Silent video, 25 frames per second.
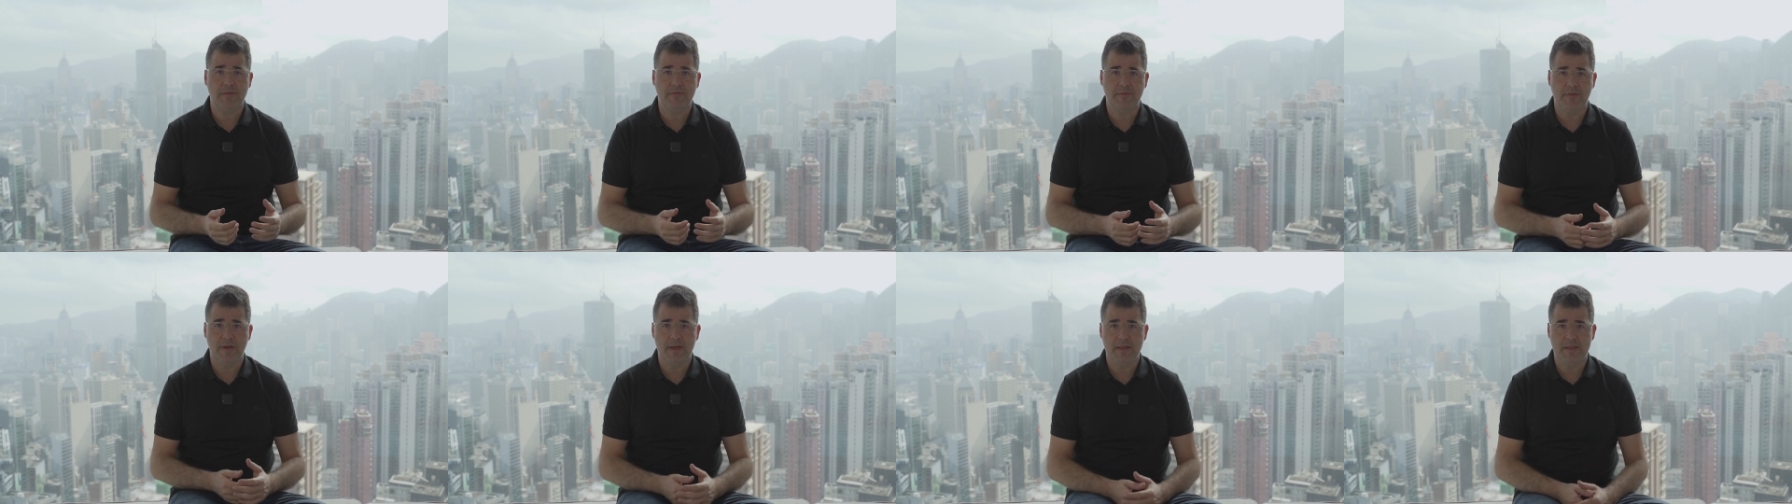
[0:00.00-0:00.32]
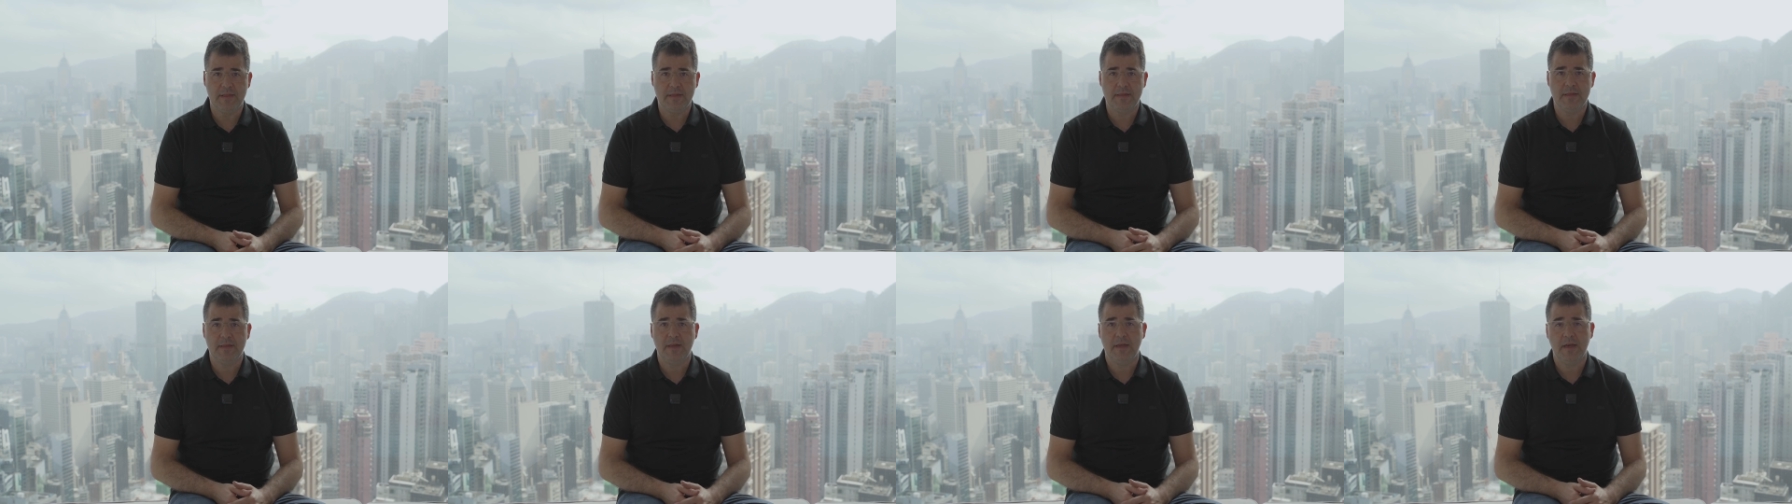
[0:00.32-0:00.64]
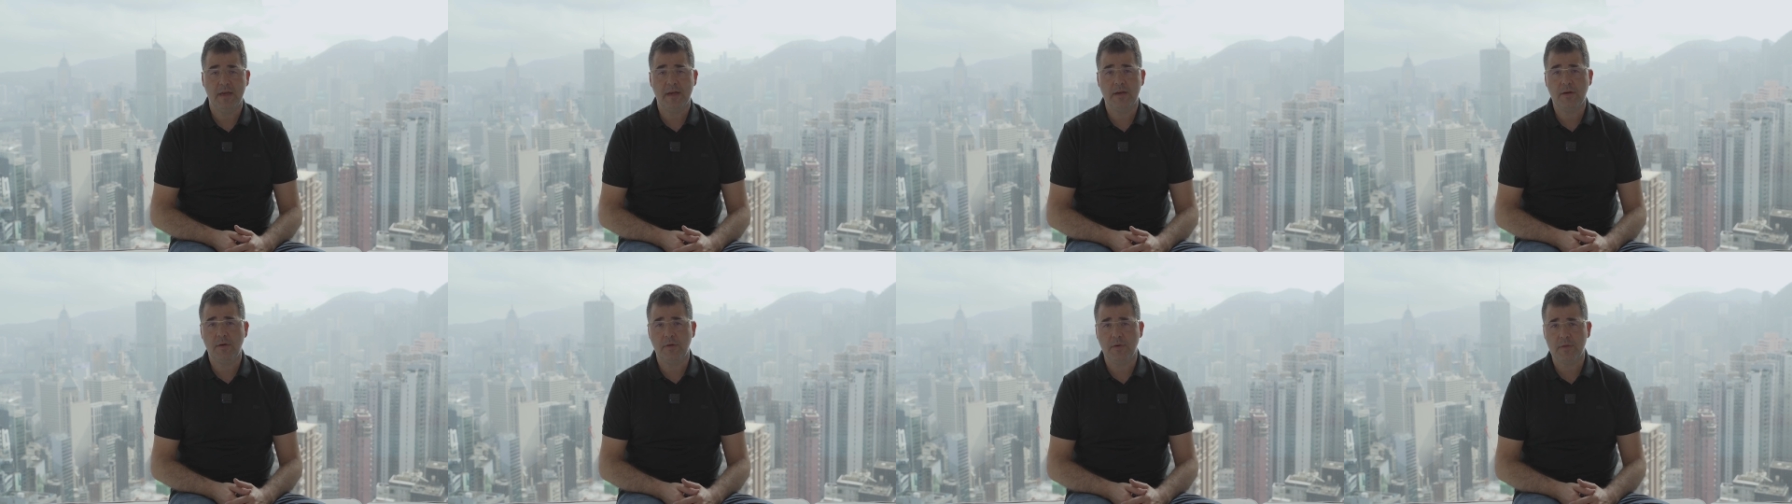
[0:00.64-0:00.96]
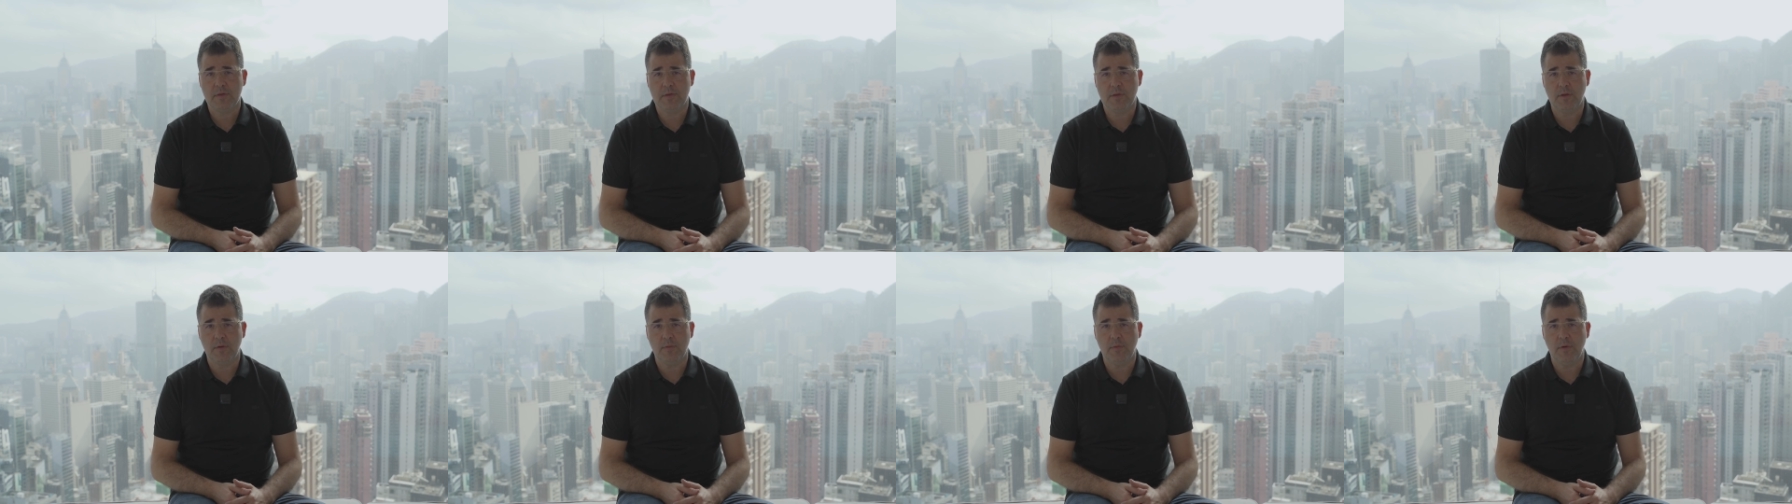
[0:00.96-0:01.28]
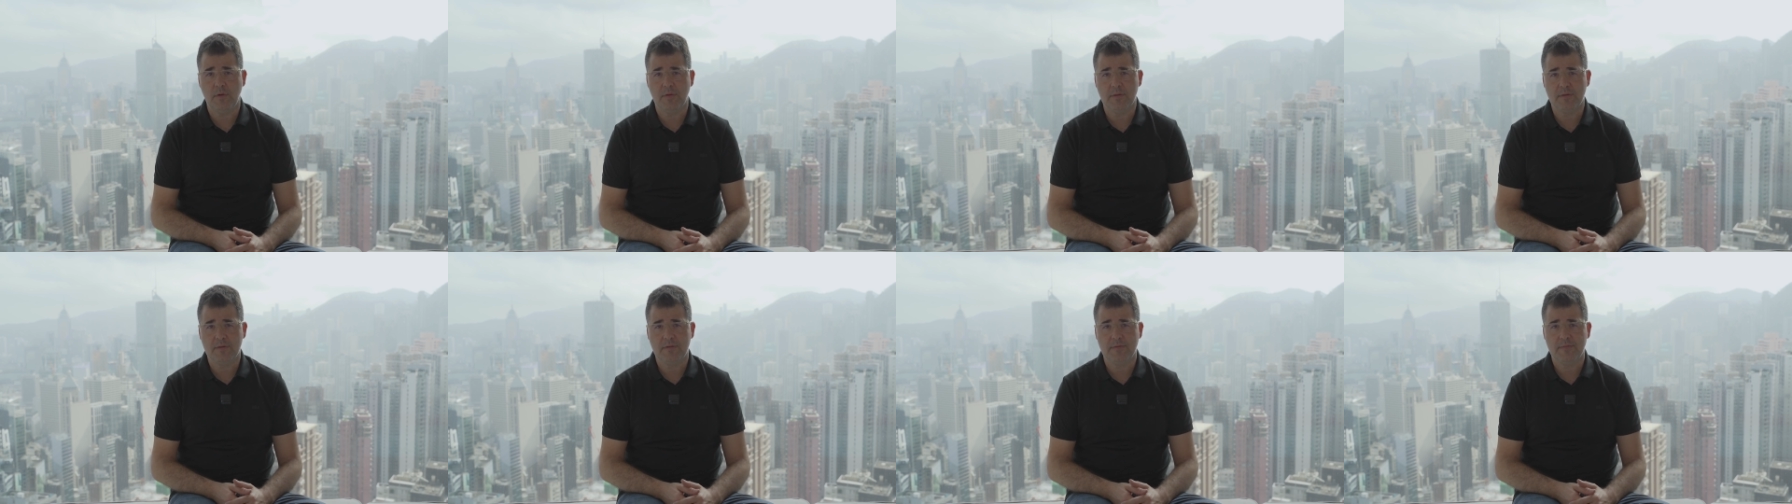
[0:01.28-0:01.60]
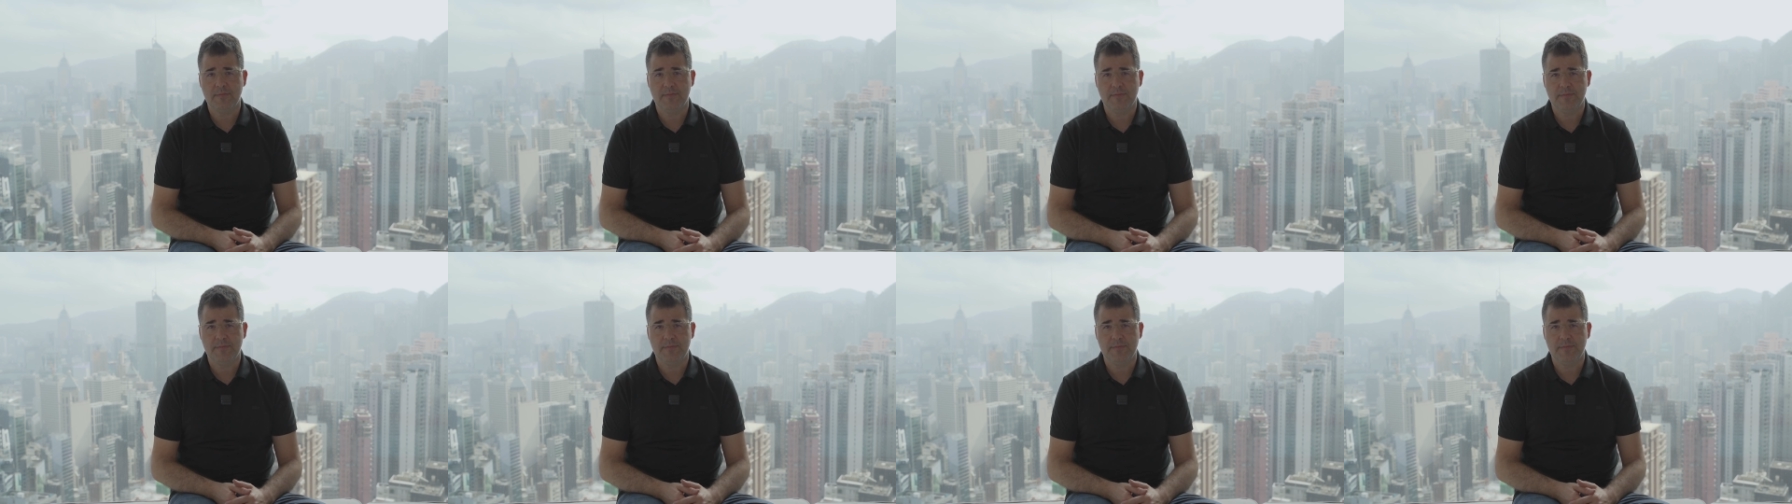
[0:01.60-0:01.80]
events across the world.